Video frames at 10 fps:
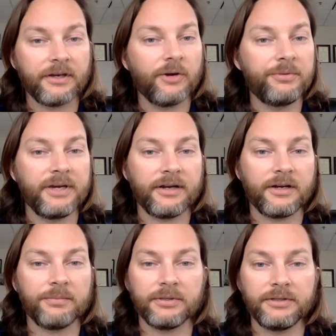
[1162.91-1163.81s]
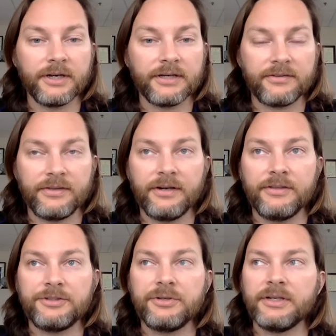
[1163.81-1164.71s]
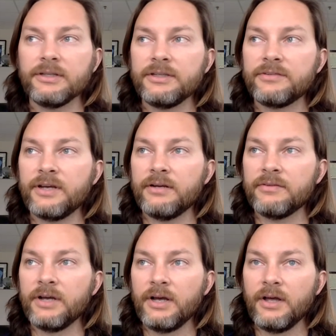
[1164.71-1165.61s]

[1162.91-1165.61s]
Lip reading: I hope you got a couple of nuggets there that you can at least kind of